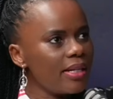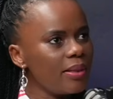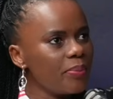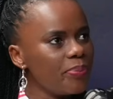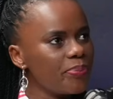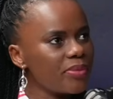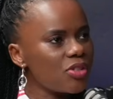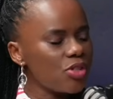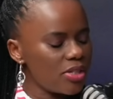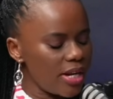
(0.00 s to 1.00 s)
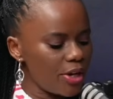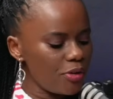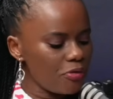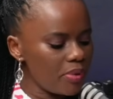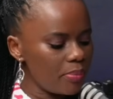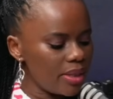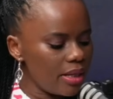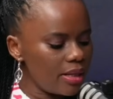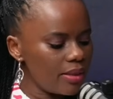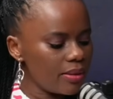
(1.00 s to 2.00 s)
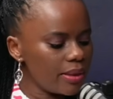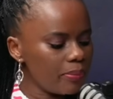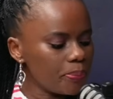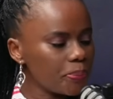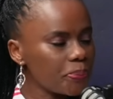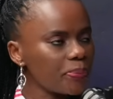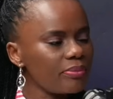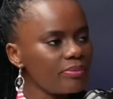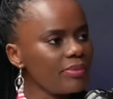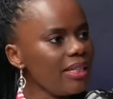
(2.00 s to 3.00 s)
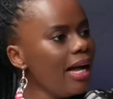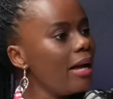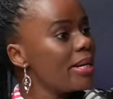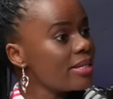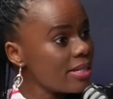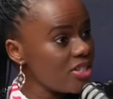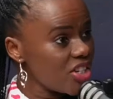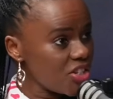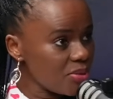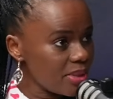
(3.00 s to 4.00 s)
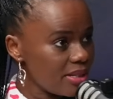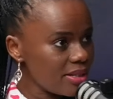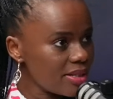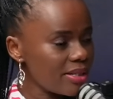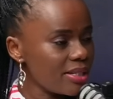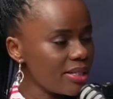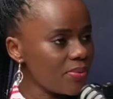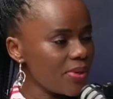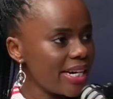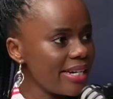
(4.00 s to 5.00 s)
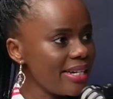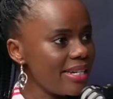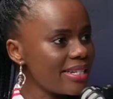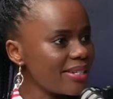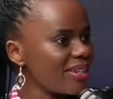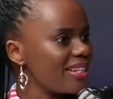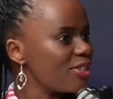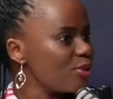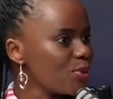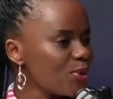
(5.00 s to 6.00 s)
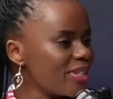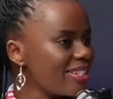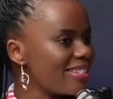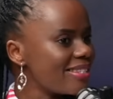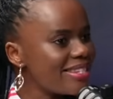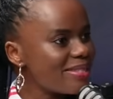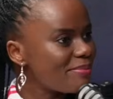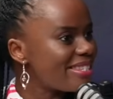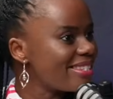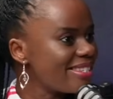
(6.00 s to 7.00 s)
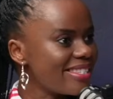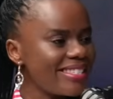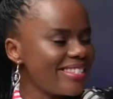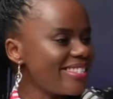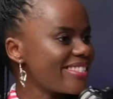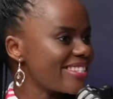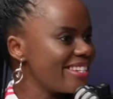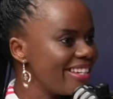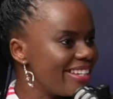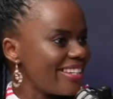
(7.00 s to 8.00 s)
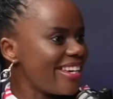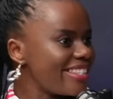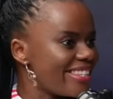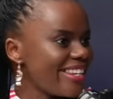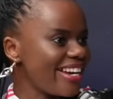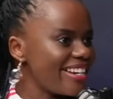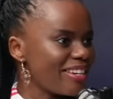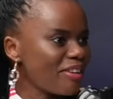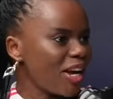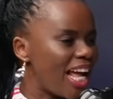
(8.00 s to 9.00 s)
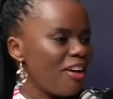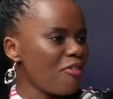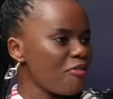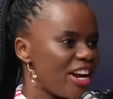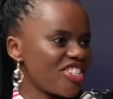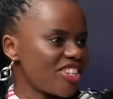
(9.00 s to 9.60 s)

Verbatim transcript: um, to tell you from the beginning, ne? I met this gentleman, mm. right? Uh, you know, he sees me, he sees nice young Born. fresh